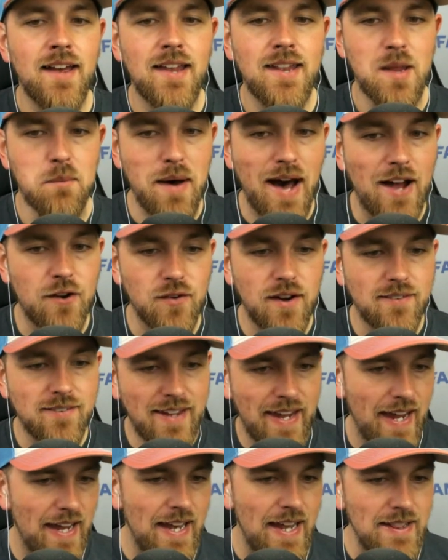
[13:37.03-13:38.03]
The Padres
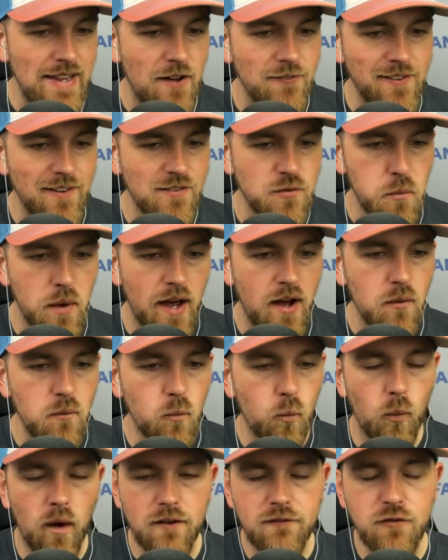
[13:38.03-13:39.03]
can hit lefties well,
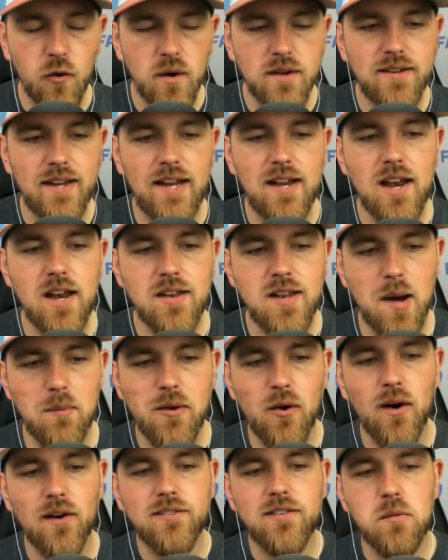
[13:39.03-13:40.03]
one fourteen
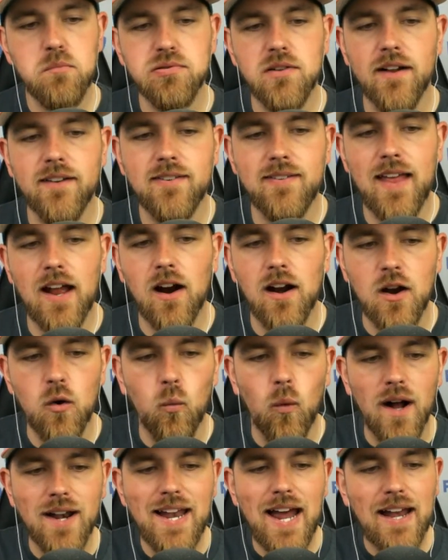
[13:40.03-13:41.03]
W R C plus there and a
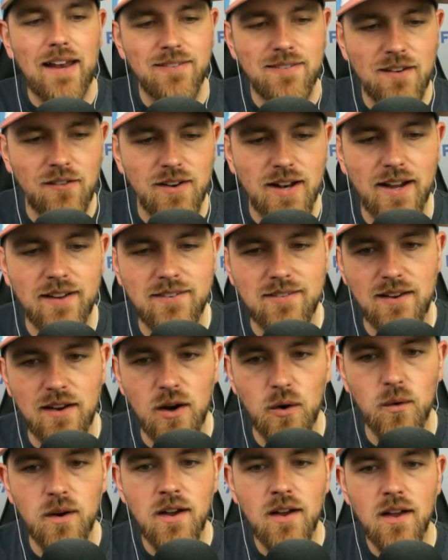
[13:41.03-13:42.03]
one ninety-seven I S
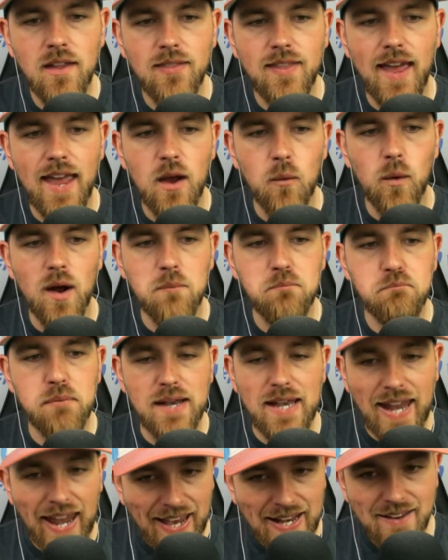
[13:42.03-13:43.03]
O. They went
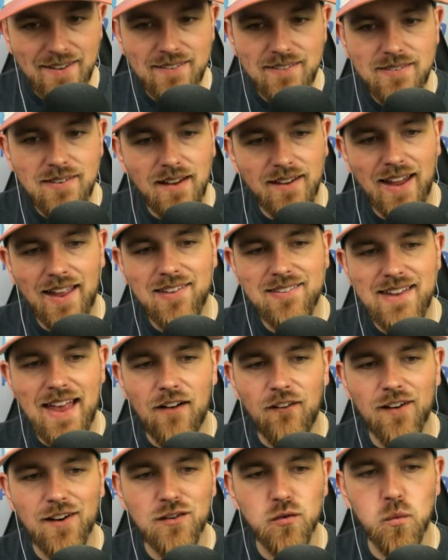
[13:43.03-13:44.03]
bananas against
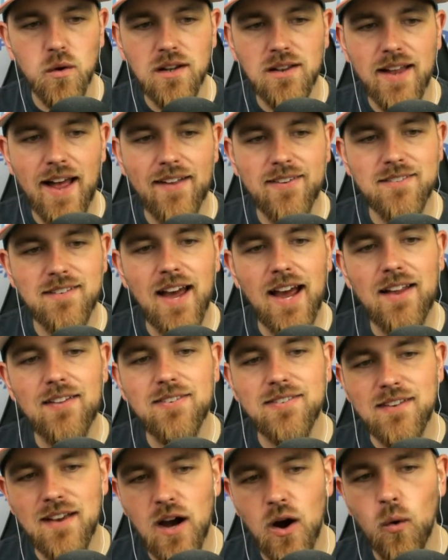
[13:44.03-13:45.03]
Alex Wood last night,
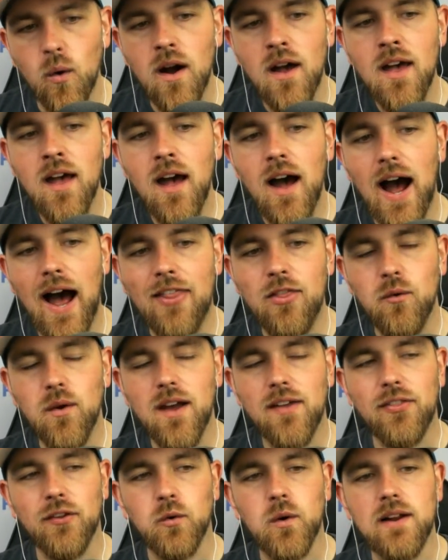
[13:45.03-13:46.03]
so I think we
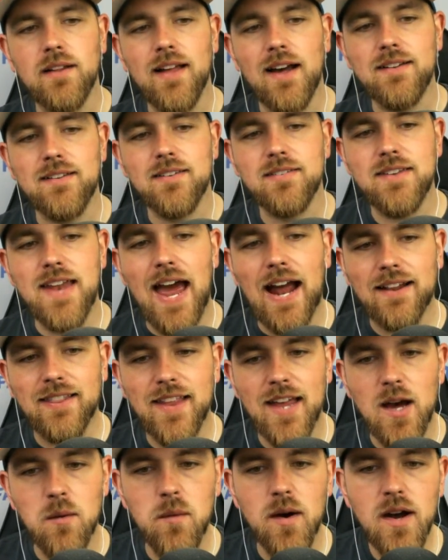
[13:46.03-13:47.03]
got the green light to stack
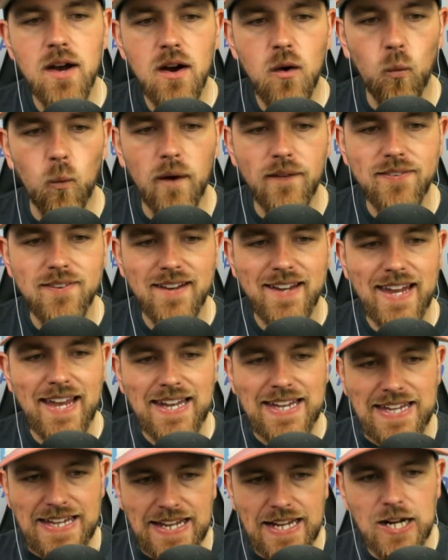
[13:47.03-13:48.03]
them once again
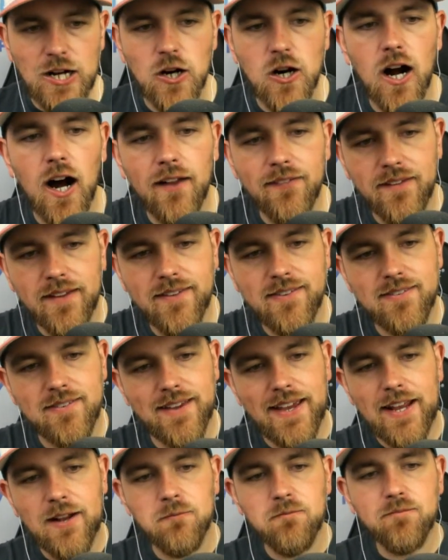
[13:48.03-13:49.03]
here on this slate.